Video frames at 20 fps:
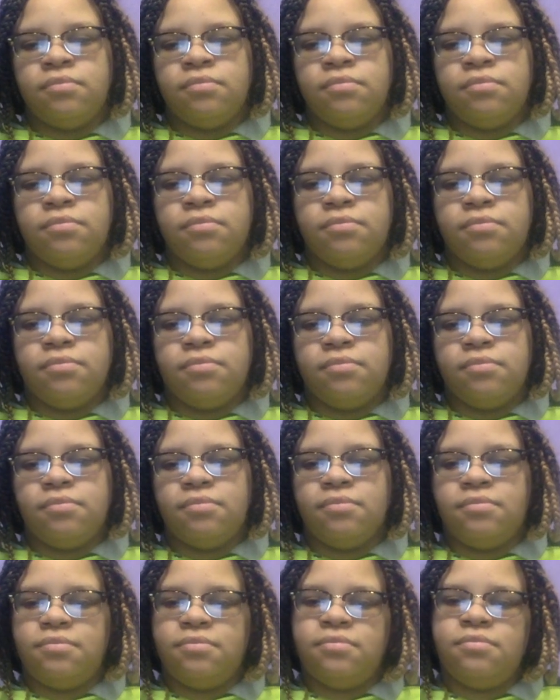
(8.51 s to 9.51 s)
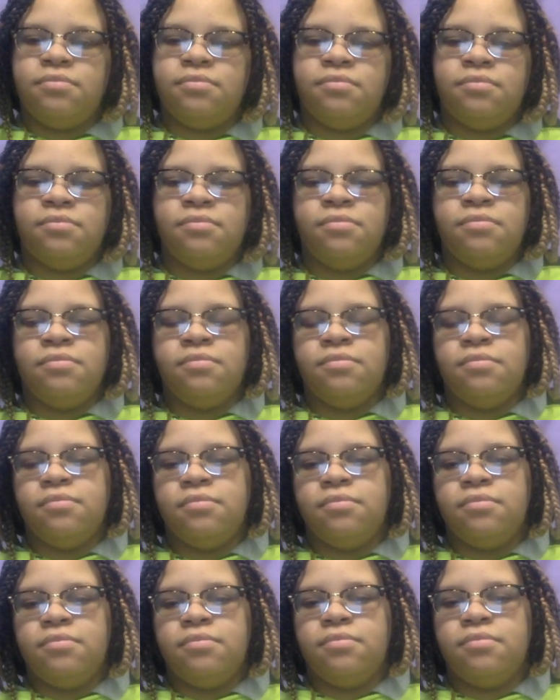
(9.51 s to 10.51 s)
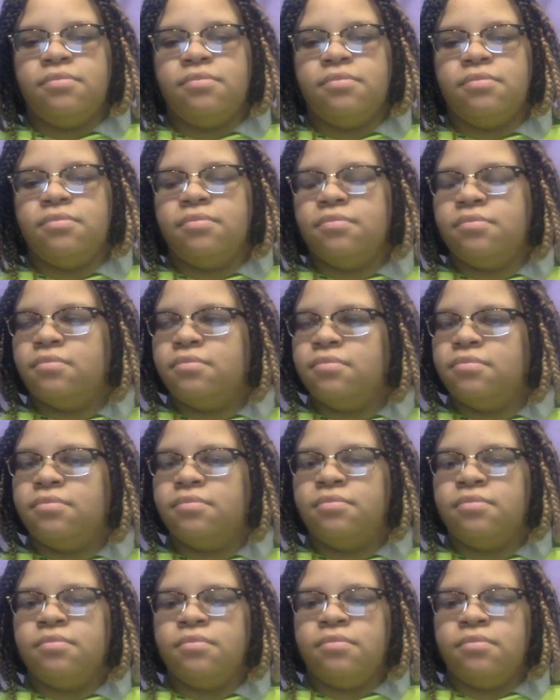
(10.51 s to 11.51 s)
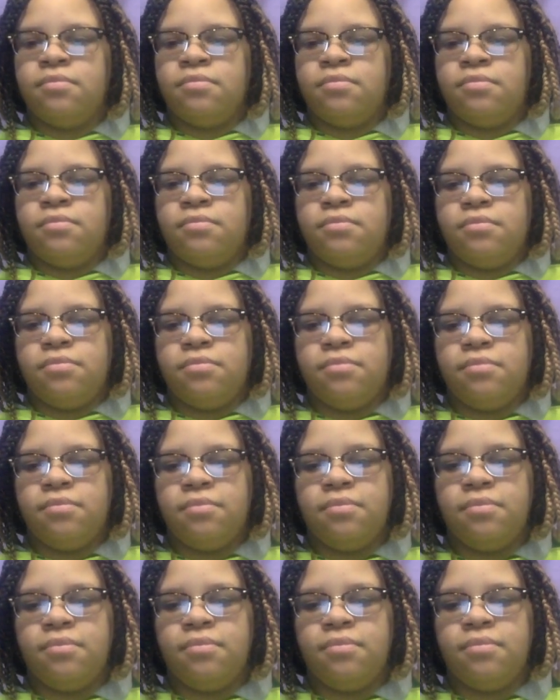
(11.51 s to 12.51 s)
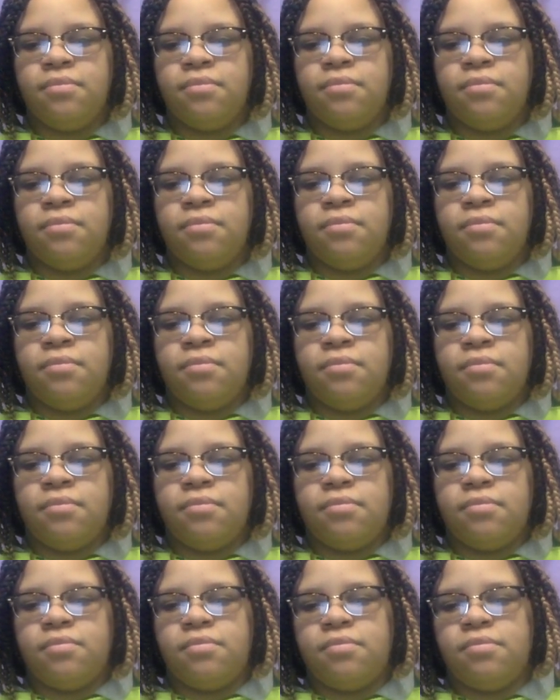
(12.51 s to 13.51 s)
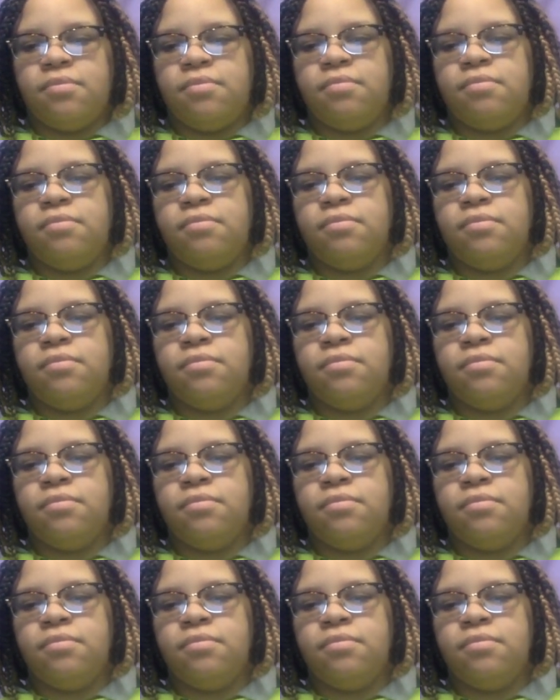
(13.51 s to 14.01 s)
(silent)